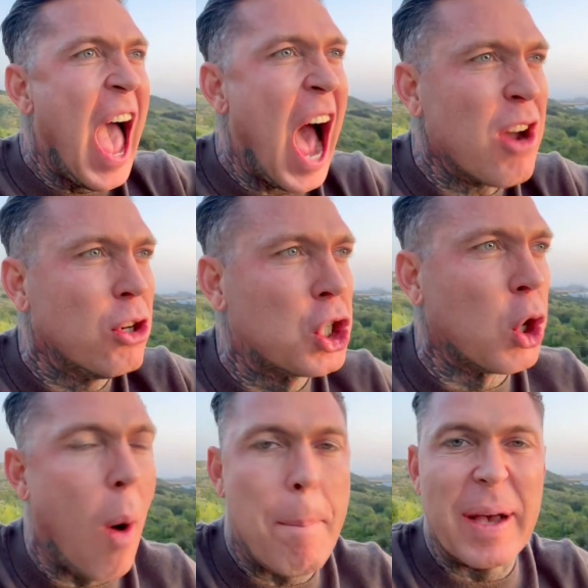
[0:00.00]
how you
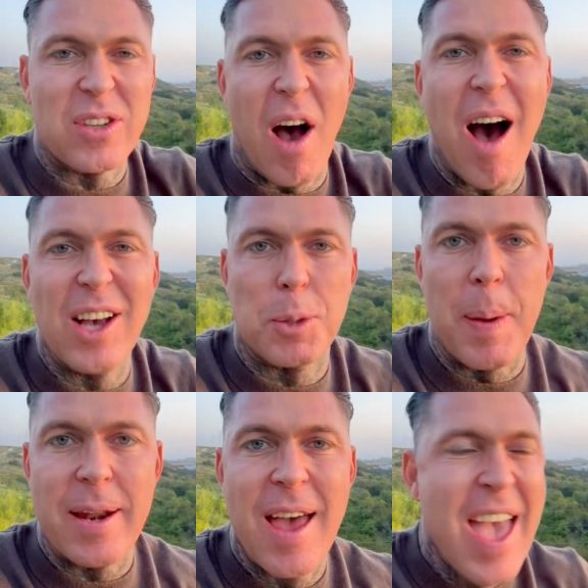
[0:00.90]
show up as a
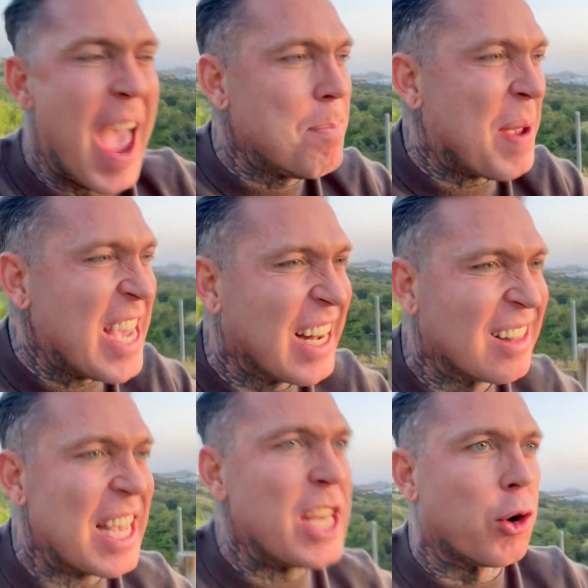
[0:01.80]
husband, and being a
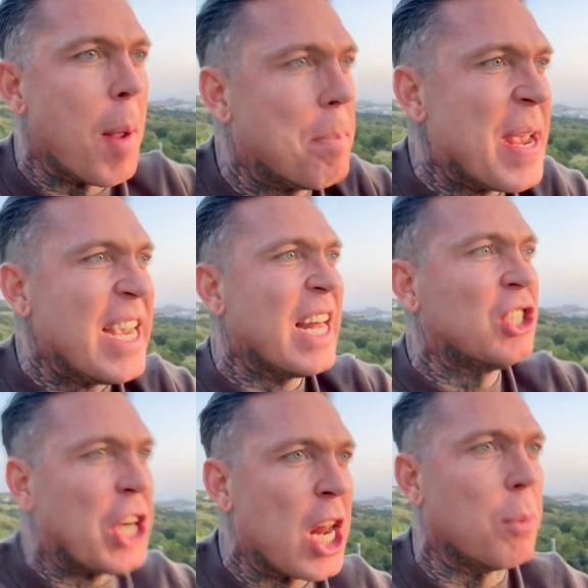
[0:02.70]
leader and being a
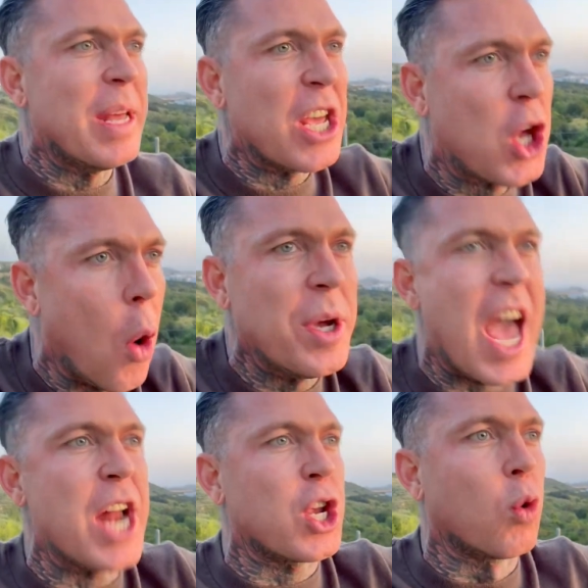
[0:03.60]
gentleman and going
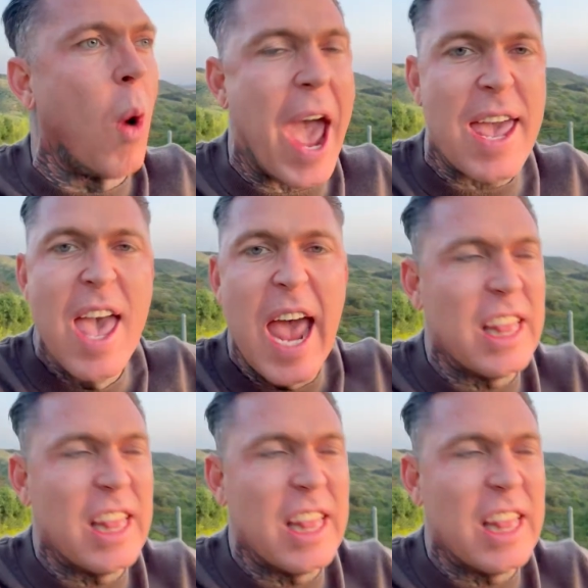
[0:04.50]
out of your way